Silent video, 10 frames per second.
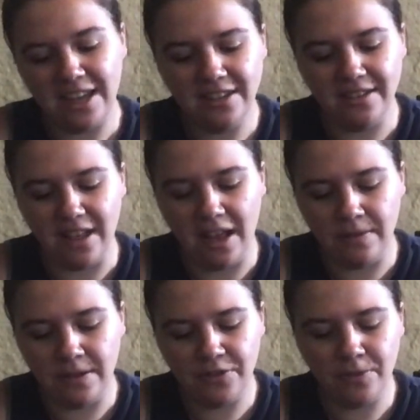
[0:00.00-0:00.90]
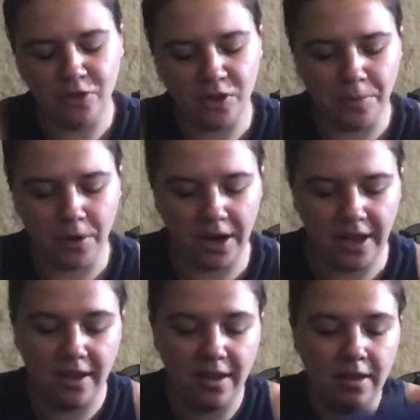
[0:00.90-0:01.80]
I just loved. It's from Gymboree,